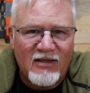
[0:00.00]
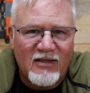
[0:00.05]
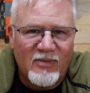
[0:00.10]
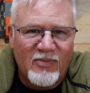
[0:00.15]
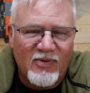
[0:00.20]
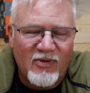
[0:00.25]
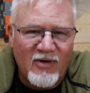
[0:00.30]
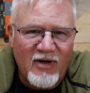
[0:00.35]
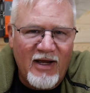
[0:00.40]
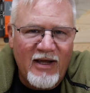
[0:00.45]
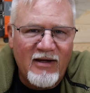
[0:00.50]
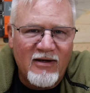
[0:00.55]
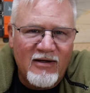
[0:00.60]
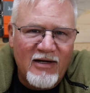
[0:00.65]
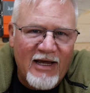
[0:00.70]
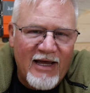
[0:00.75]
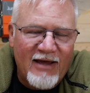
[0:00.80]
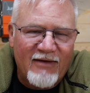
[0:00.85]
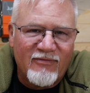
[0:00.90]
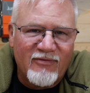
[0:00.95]
The
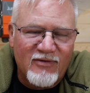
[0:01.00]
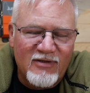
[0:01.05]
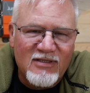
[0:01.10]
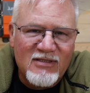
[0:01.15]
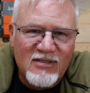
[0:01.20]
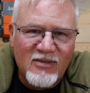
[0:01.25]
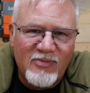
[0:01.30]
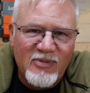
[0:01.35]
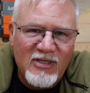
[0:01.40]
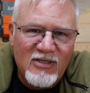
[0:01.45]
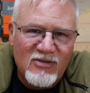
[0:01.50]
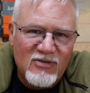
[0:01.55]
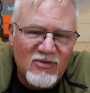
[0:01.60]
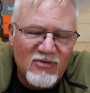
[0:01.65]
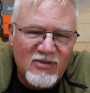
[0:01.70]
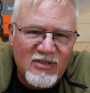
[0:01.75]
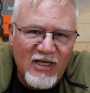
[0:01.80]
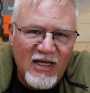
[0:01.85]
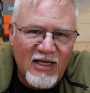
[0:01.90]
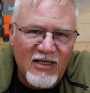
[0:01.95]
prior Aferiy's, the
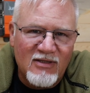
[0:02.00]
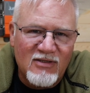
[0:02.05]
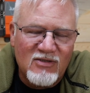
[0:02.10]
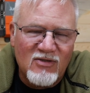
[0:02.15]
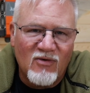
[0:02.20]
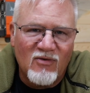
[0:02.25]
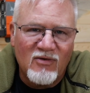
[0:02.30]
P210s,